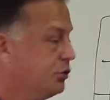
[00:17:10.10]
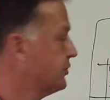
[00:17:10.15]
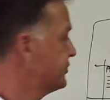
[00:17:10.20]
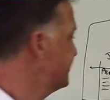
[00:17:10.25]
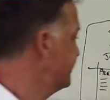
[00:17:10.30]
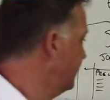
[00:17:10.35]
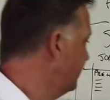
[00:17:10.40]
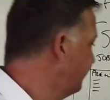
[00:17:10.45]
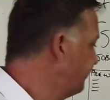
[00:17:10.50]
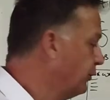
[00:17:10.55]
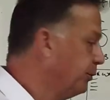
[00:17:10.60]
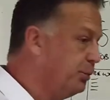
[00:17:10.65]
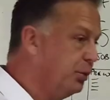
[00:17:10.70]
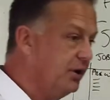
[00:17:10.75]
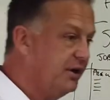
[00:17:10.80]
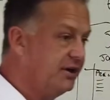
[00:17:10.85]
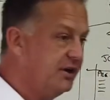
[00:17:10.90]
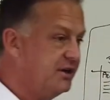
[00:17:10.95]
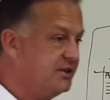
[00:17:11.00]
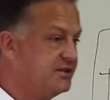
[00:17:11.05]
yourself or pull
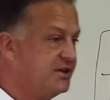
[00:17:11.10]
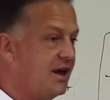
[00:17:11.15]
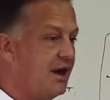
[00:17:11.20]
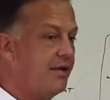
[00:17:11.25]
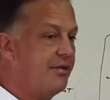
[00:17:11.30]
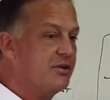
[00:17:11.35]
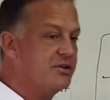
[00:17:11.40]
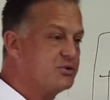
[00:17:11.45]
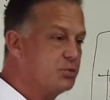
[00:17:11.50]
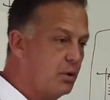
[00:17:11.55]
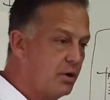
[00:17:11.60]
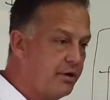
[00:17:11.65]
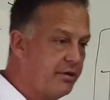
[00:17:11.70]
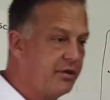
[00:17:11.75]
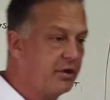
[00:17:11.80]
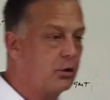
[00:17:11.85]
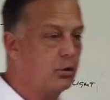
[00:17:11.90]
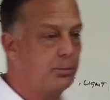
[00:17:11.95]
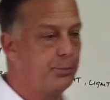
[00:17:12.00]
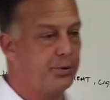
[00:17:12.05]
it into others. What are
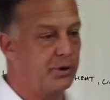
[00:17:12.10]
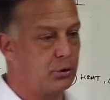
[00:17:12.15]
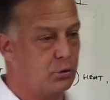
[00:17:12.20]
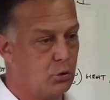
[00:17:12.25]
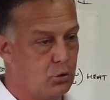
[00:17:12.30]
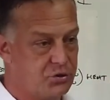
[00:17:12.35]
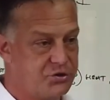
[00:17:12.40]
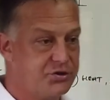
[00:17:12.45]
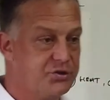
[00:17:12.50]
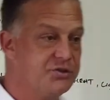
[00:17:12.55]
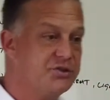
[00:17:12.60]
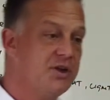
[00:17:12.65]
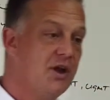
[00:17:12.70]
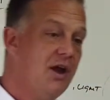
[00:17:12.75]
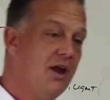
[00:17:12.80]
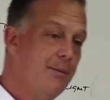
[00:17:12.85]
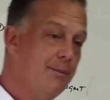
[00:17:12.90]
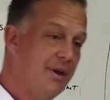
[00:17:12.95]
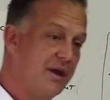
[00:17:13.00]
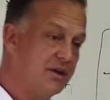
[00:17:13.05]
the precautions?
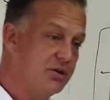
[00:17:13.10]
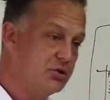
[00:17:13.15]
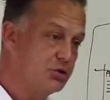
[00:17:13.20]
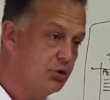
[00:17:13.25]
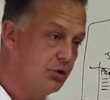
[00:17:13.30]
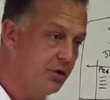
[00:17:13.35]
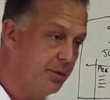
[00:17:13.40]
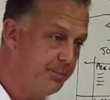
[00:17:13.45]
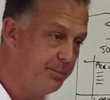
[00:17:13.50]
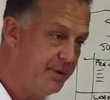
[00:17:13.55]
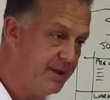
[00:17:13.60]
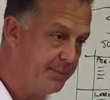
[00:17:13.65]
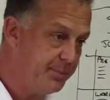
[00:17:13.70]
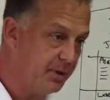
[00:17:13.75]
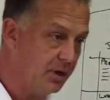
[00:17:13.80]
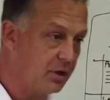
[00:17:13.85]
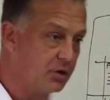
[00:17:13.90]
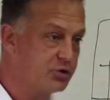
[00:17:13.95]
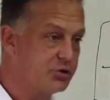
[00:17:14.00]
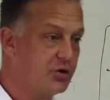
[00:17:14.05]
Making sure that
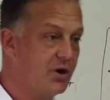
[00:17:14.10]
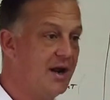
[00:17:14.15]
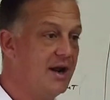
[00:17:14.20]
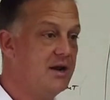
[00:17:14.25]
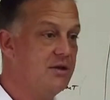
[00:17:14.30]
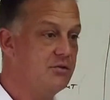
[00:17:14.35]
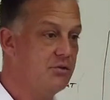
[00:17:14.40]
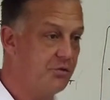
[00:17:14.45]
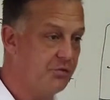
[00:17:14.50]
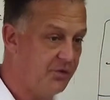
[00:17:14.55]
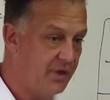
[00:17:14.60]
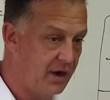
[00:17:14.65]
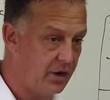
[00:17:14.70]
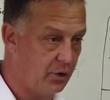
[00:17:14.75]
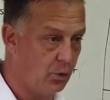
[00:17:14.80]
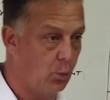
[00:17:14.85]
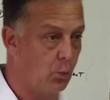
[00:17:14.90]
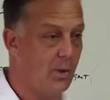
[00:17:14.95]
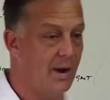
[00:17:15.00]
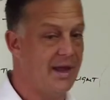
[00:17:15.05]
people are trained, that
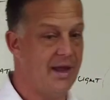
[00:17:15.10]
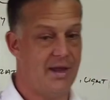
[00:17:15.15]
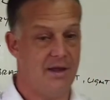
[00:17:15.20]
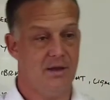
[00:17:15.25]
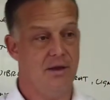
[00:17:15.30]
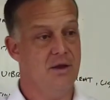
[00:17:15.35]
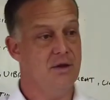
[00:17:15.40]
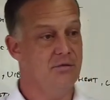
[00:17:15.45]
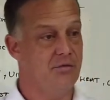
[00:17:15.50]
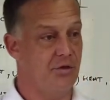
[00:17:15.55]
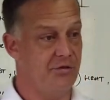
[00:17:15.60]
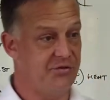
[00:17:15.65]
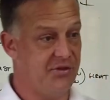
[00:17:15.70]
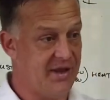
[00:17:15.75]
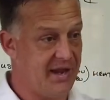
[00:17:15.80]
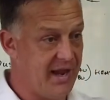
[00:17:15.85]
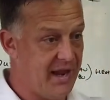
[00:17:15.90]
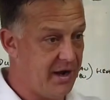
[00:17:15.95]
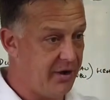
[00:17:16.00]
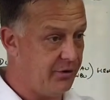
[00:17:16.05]
they're aware, that
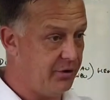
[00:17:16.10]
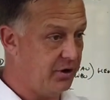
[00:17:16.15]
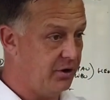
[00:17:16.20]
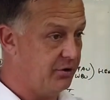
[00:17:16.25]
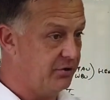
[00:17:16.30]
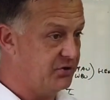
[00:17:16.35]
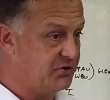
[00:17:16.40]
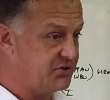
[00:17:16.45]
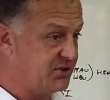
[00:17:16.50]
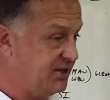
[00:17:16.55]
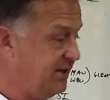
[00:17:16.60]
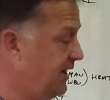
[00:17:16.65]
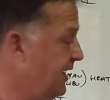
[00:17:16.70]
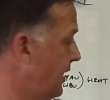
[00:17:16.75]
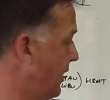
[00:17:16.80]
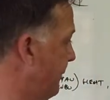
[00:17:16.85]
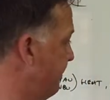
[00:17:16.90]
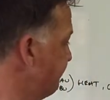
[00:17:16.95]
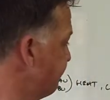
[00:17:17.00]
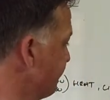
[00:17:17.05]
the area is
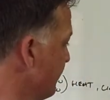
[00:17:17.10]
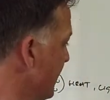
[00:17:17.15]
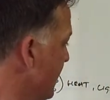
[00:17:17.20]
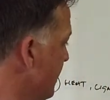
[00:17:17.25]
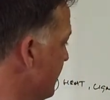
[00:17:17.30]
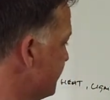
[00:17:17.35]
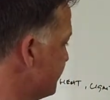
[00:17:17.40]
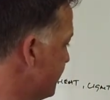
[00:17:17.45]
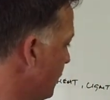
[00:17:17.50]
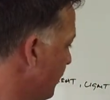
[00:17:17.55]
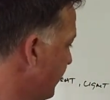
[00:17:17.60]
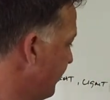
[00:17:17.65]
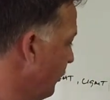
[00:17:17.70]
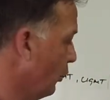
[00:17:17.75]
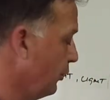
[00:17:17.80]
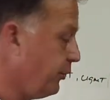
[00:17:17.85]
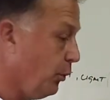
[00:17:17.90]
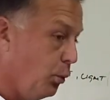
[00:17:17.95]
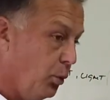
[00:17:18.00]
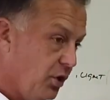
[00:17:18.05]
clear. So with
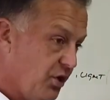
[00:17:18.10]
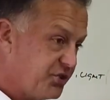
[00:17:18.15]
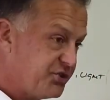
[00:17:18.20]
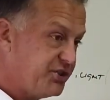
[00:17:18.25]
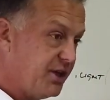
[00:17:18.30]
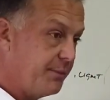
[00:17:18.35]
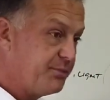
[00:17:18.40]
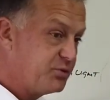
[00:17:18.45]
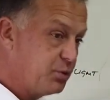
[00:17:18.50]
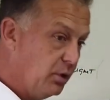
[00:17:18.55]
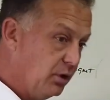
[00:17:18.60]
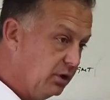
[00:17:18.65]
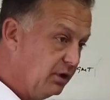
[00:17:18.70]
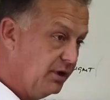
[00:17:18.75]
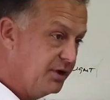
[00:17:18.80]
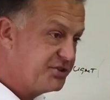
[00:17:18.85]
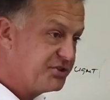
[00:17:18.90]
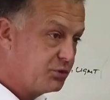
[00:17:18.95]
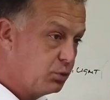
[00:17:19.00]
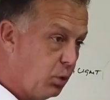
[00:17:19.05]
all the work steps, we'll
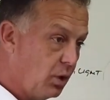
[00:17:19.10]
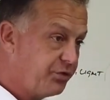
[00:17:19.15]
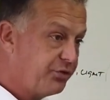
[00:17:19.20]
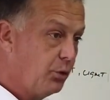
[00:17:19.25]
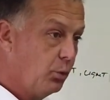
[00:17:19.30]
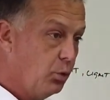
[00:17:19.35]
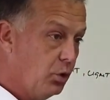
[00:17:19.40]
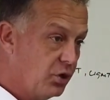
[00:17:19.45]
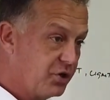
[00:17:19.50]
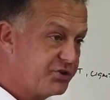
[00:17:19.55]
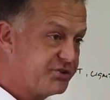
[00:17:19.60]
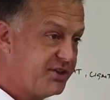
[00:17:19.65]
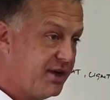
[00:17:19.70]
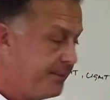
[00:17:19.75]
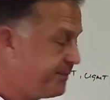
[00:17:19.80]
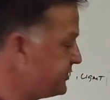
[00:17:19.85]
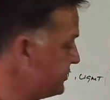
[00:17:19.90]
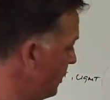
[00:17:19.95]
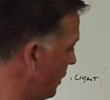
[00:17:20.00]
list what the work steps